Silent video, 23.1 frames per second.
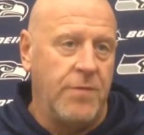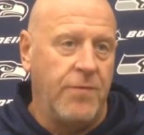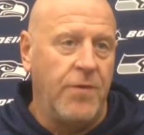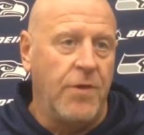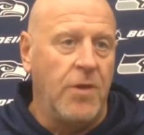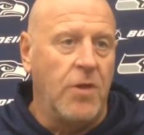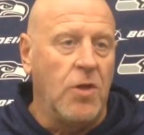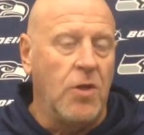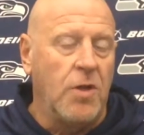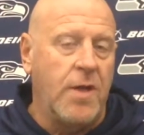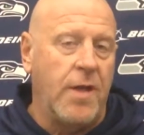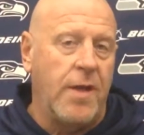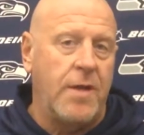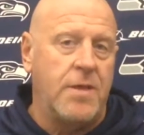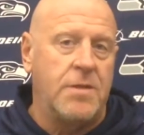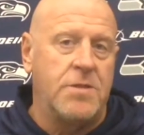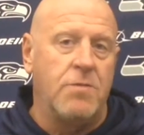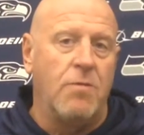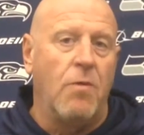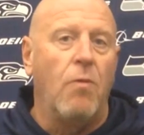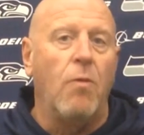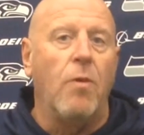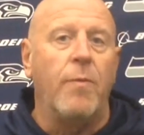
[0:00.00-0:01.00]
If you look at
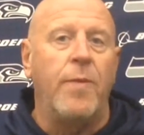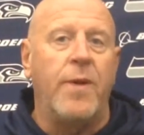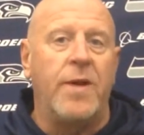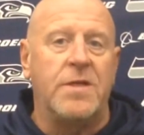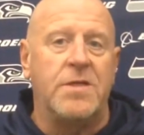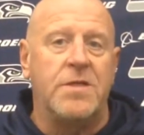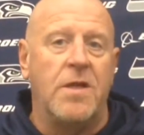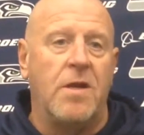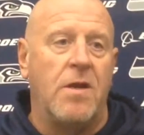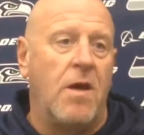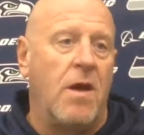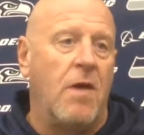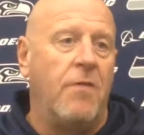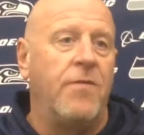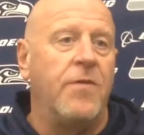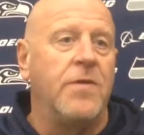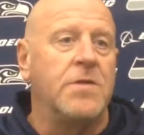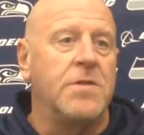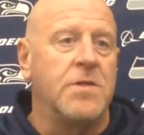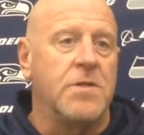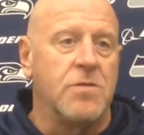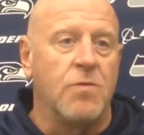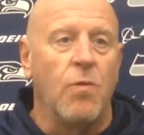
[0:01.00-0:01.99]
us when we're best on
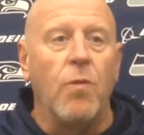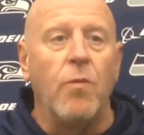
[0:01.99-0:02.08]
offense is